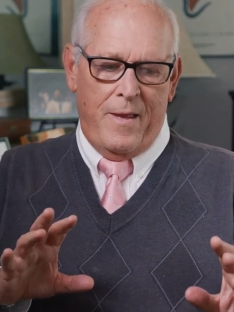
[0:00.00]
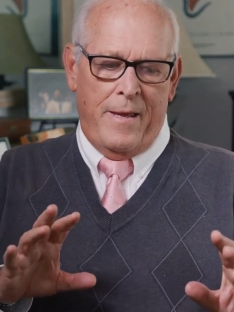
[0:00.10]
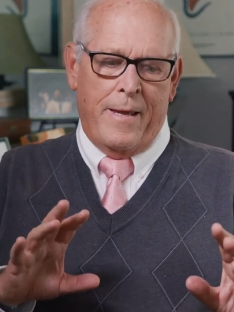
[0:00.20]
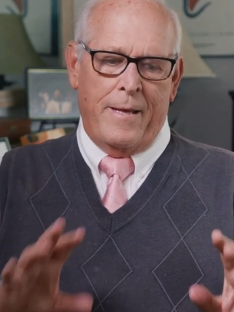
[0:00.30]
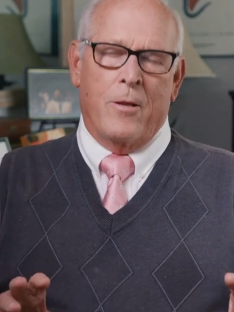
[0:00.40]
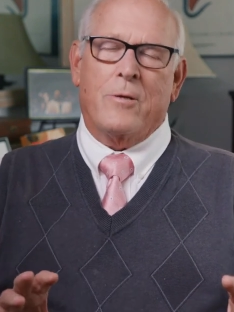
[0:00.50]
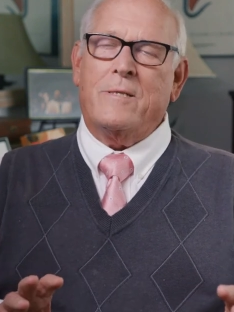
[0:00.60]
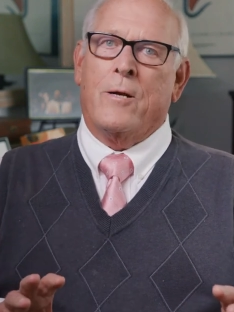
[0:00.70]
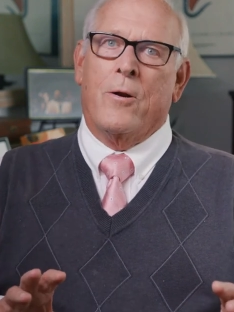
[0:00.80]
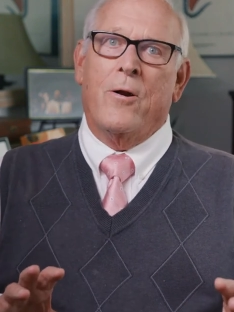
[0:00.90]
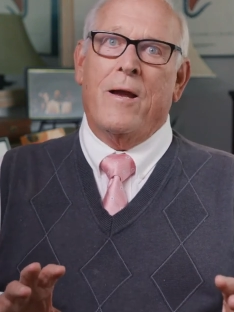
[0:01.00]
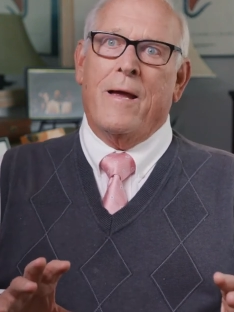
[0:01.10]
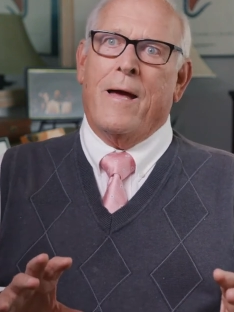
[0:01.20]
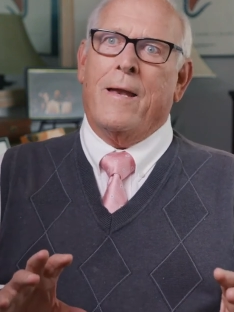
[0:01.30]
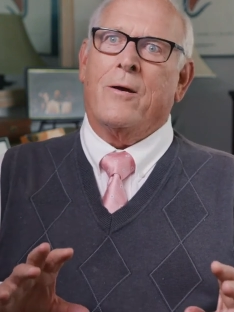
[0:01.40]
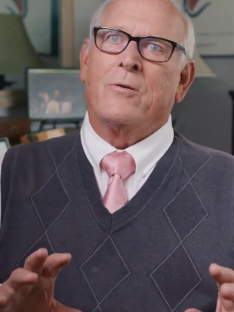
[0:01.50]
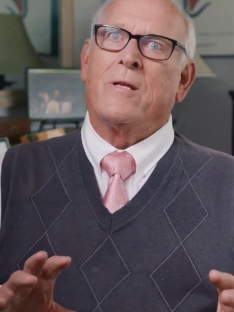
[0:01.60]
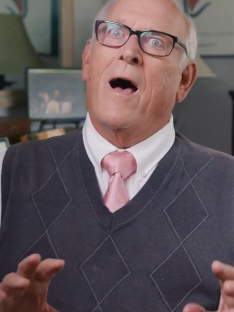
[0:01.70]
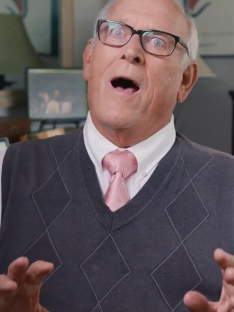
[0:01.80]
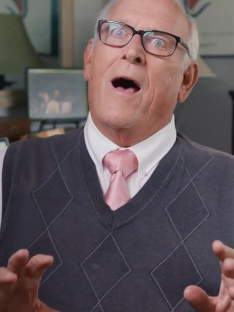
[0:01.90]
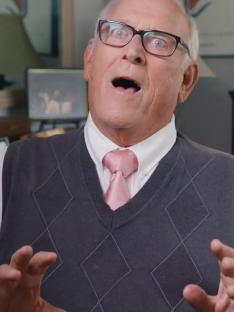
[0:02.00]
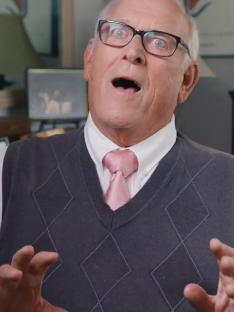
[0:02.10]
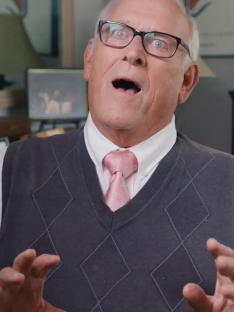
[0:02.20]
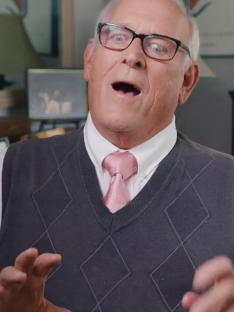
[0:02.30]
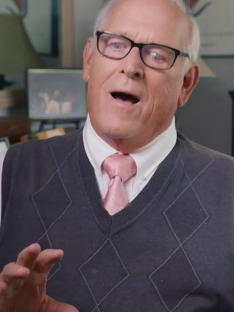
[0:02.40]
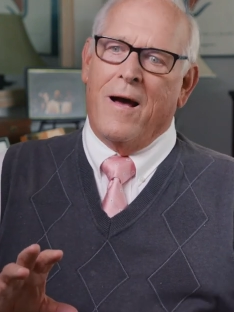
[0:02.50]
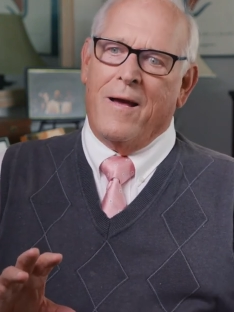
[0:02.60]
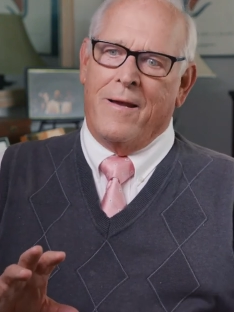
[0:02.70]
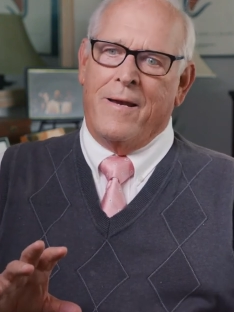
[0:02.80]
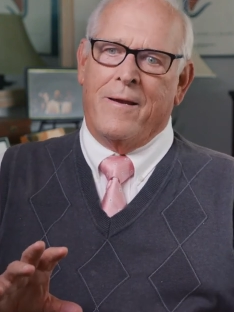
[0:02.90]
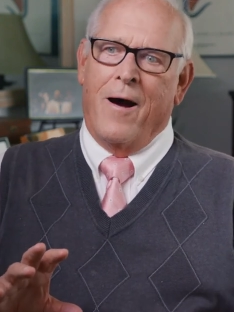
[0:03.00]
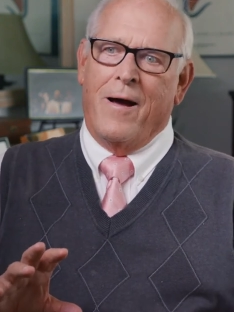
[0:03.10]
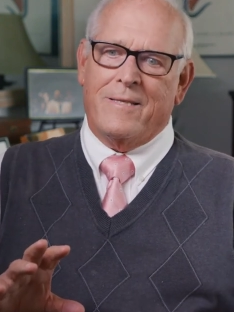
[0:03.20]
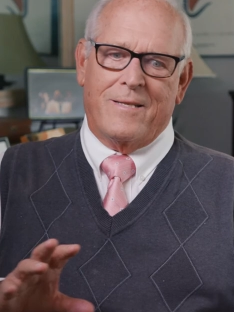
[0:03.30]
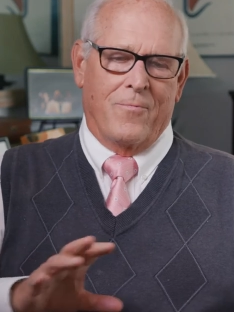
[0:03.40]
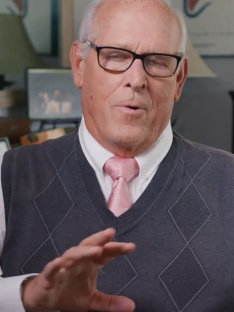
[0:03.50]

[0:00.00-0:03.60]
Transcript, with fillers: he looks at her and he goes, huh, and he dies.